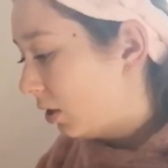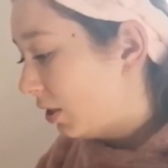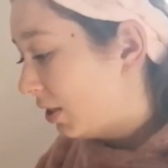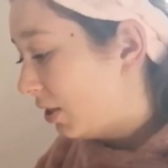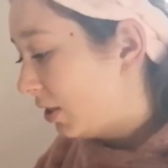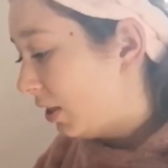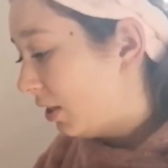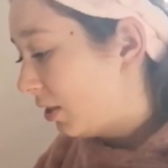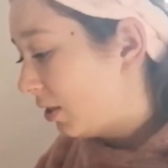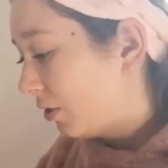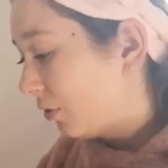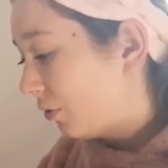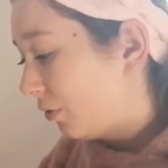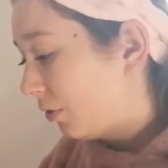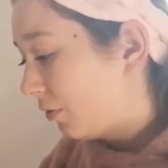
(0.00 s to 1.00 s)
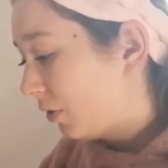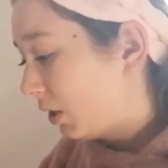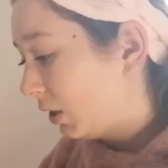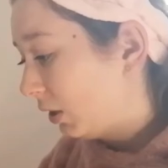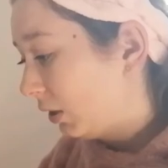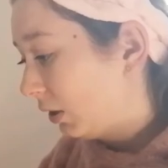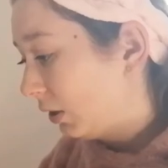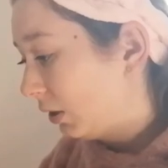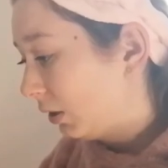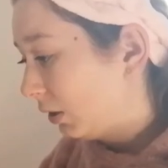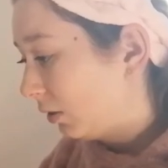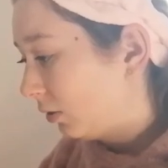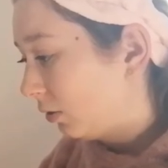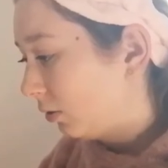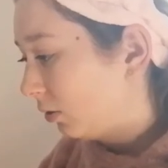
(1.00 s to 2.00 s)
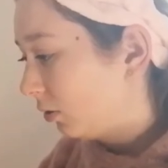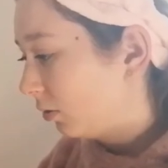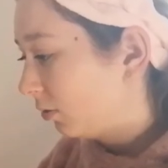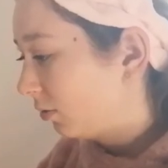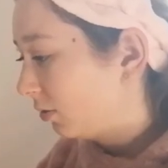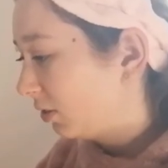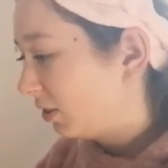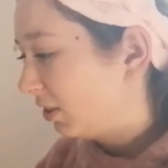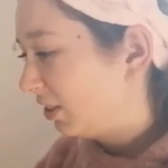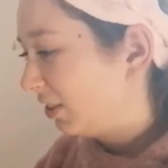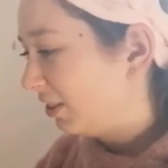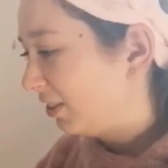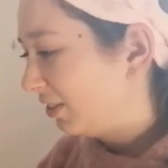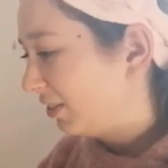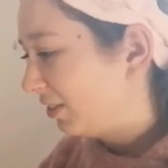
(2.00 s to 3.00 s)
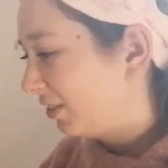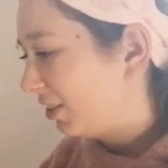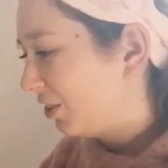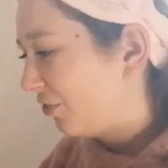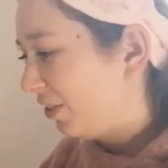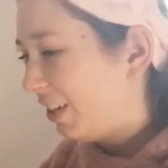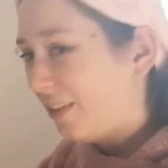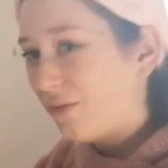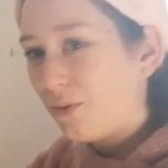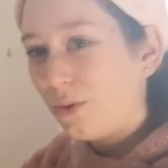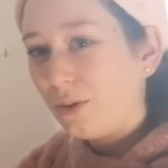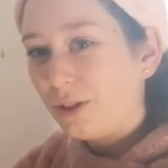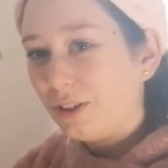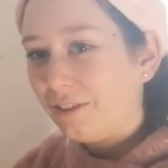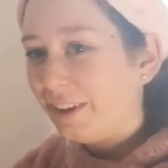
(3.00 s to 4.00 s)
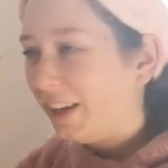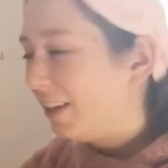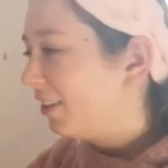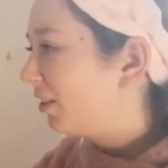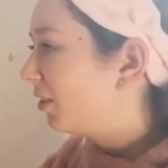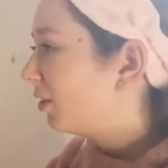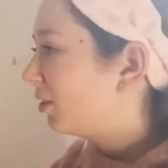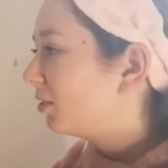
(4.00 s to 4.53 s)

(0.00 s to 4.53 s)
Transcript: sea salt one. It's really watery.